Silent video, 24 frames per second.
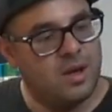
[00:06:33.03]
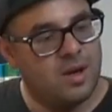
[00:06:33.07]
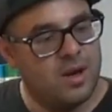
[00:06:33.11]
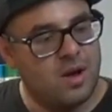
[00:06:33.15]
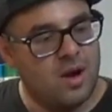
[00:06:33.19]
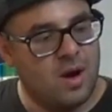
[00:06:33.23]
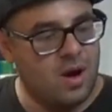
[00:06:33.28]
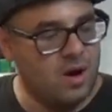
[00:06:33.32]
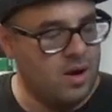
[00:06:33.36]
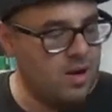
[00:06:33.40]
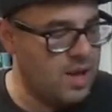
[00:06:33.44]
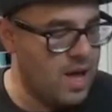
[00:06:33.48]

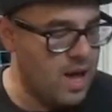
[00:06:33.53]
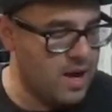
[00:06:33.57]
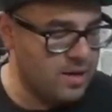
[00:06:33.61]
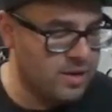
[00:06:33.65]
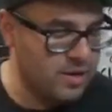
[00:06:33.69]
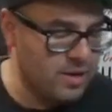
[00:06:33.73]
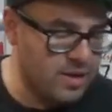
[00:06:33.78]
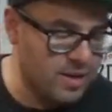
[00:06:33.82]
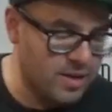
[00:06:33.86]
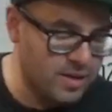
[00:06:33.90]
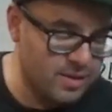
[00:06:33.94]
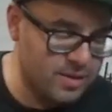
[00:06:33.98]
our lock
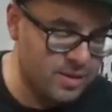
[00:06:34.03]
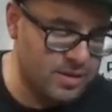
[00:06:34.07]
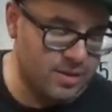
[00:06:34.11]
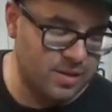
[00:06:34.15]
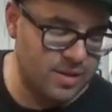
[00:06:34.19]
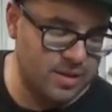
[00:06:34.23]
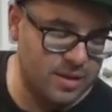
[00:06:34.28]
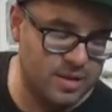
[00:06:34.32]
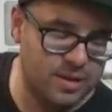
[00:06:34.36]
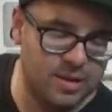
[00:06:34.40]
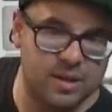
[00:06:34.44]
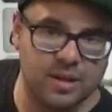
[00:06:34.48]

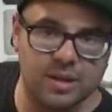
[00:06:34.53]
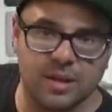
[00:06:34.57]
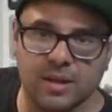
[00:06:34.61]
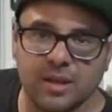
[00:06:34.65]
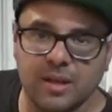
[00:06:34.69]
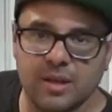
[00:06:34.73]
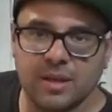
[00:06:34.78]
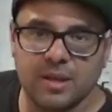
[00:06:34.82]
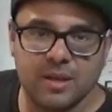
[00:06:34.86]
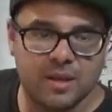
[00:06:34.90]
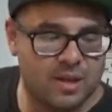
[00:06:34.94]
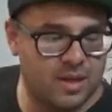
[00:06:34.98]
nuts
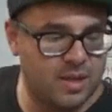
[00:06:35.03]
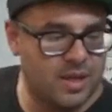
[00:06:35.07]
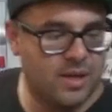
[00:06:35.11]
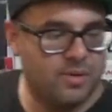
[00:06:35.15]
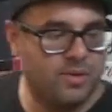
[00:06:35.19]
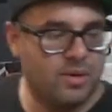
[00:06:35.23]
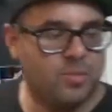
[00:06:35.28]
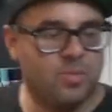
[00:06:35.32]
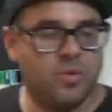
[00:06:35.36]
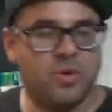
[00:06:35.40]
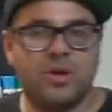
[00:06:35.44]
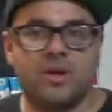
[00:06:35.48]
that
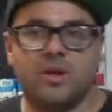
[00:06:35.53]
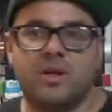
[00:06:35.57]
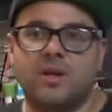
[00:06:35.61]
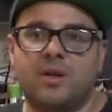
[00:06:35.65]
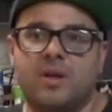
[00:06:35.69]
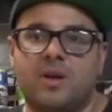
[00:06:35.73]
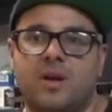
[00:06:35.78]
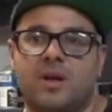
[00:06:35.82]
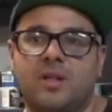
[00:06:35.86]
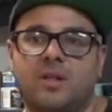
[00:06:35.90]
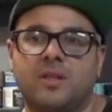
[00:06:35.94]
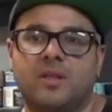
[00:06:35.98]
we put
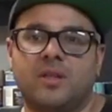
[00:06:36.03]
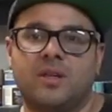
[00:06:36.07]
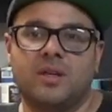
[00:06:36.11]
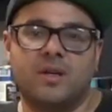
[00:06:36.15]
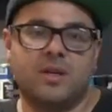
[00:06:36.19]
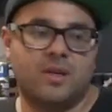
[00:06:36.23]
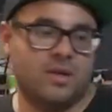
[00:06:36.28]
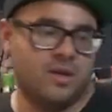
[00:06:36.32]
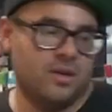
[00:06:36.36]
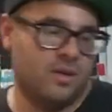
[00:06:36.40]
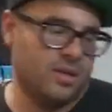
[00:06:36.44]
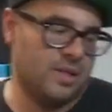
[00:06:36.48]
on
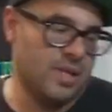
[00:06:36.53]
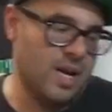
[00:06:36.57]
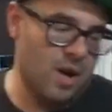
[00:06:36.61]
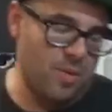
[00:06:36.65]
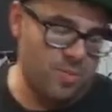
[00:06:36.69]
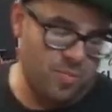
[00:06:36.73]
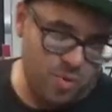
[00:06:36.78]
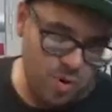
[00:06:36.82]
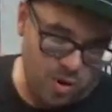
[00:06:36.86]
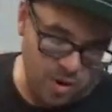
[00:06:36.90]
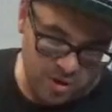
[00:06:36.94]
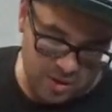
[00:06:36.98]
the
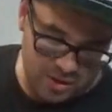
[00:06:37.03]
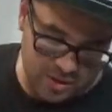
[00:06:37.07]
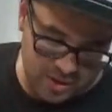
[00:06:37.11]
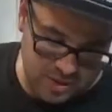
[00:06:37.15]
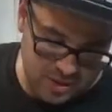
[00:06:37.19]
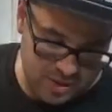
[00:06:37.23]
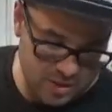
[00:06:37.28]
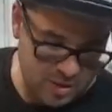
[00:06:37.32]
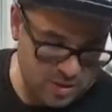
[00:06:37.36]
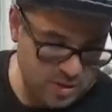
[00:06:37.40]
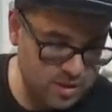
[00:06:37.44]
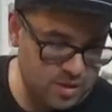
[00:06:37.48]
top
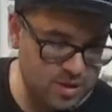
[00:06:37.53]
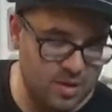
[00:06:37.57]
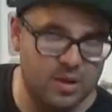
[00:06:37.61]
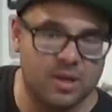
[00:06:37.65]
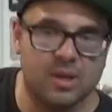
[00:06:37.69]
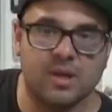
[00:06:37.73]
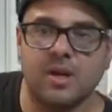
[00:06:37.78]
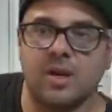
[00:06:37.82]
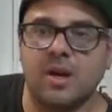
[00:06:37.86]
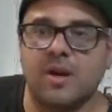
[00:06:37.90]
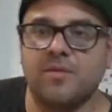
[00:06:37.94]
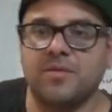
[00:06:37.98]
parts
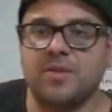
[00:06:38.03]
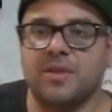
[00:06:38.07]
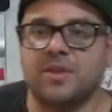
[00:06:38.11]
of the